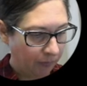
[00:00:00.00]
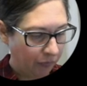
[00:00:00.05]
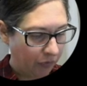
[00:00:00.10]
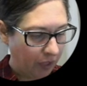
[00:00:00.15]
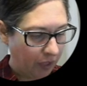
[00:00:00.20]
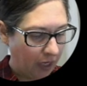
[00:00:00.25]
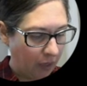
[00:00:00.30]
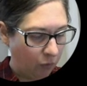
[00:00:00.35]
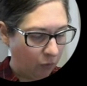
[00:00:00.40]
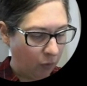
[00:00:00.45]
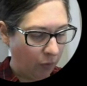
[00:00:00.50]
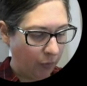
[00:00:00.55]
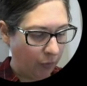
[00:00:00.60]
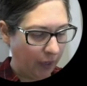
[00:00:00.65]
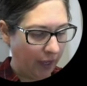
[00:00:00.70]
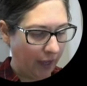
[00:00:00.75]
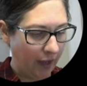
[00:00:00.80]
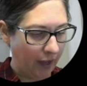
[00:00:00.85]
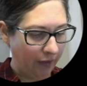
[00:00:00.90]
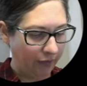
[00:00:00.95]
And what we
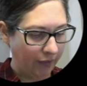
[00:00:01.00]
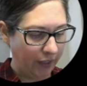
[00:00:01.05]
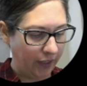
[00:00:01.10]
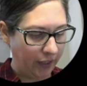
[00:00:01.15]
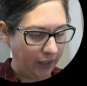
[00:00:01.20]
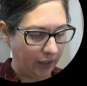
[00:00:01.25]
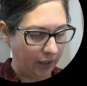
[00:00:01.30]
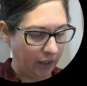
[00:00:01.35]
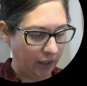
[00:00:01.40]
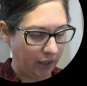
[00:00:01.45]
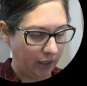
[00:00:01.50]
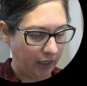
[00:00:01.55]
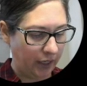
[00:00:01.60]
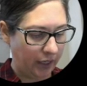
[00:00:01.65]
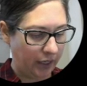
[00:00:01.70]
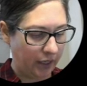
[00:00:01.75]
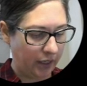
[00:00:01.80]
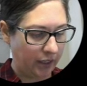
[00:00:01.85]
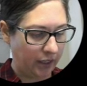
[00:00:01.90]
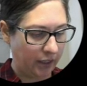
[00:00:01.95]
have here
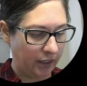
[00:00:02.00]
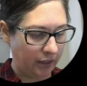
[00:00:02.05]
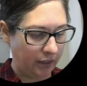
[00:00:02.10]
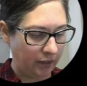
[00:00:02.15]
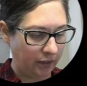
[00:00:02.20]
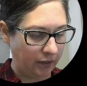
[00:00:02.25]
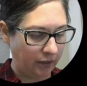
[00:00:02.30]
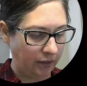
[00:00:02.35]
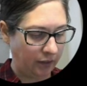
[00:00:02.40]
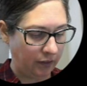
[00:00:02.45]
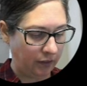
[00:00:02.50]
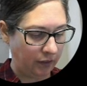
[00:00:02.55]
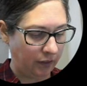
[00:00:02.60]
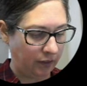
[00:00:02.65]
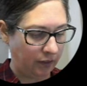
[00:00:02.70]
is